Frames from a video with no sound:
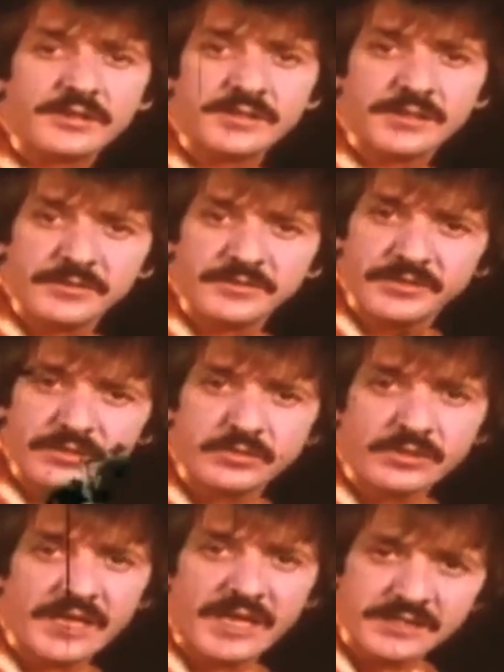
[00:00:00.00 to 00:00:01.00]
While some of
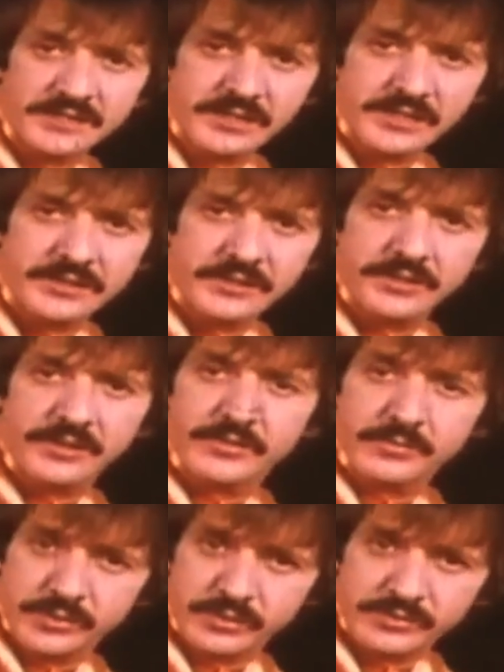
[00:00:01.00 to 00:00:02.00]
you will actually
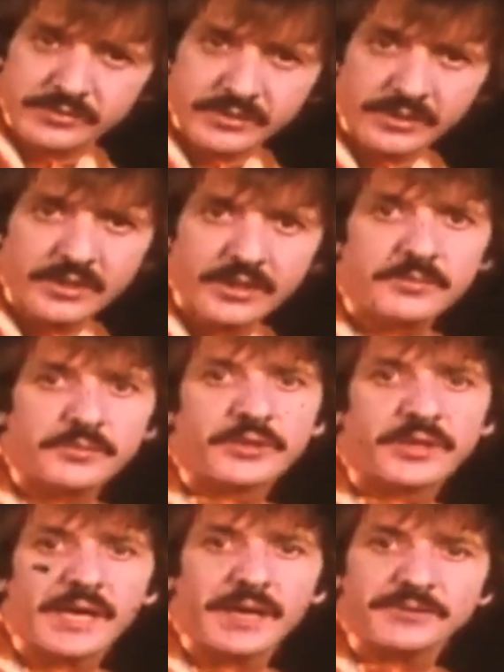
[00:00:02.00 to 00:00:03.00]
go to the moon
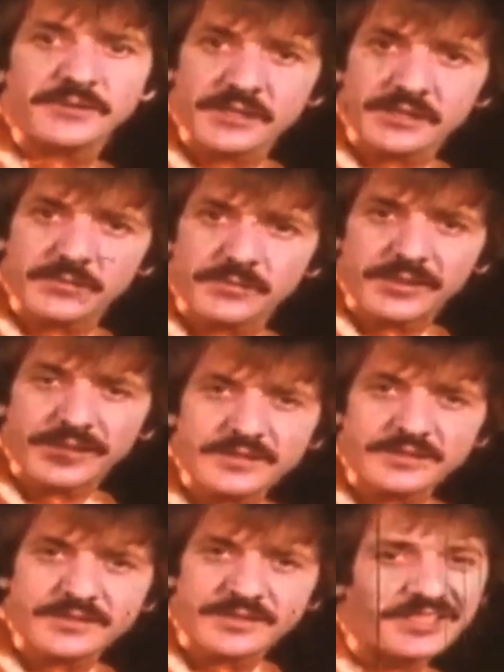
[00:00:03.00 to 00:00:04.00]
and perhaps other
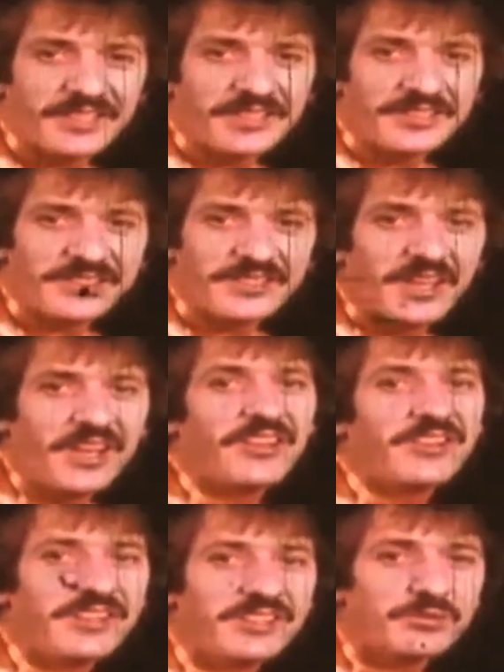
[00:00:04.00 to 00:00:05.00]
planets,
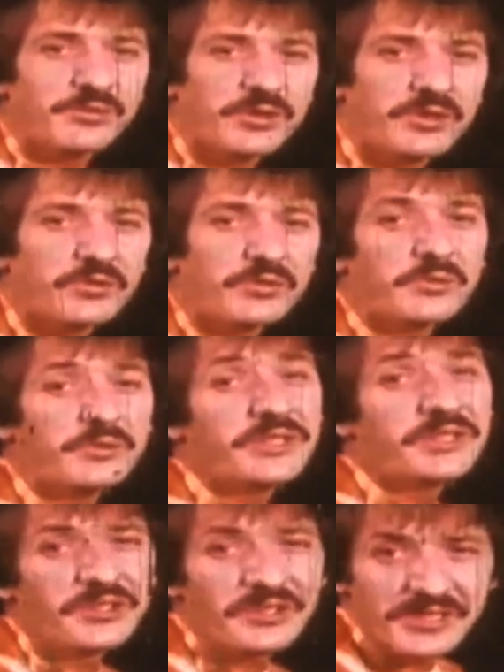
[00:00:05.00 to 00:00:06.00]
this world will
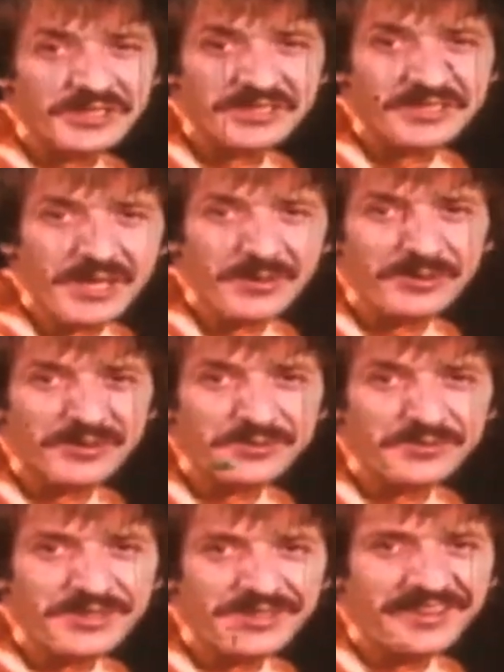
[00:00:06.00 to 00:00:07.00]
be your
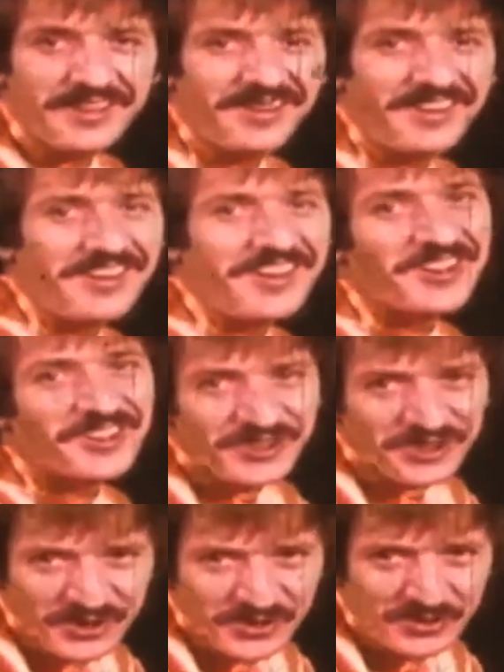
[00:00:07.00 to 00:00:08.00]
establishment
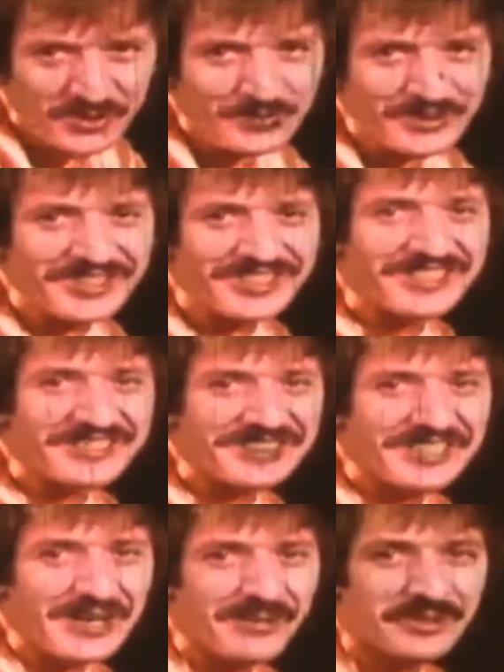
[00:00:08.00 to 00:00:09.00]
and you will be the
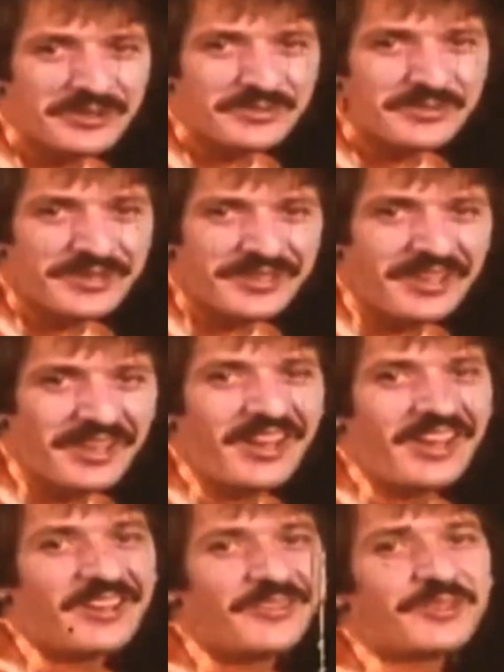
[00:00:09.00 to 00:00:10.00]
establishment.
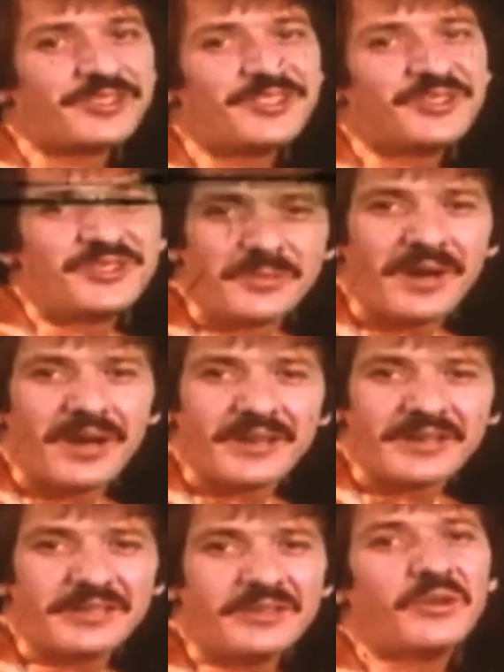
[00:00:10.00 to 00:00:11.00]
And what you
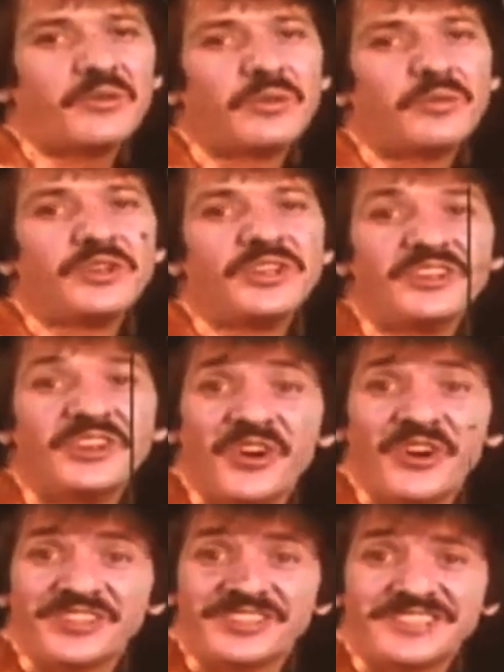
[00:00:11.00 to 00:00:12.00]
do or do
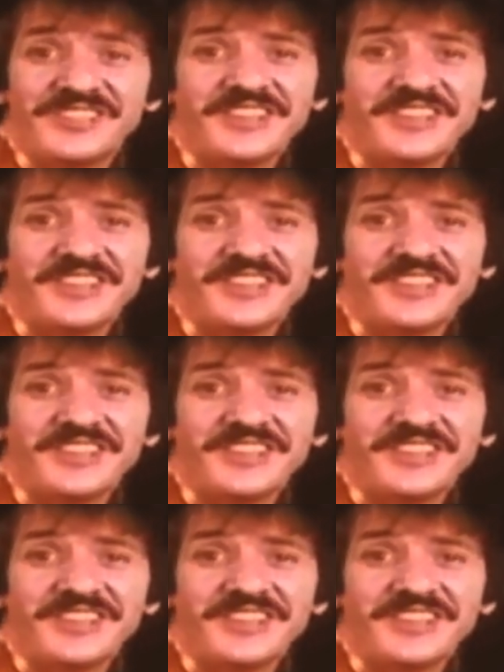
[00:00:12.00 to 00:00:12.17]
your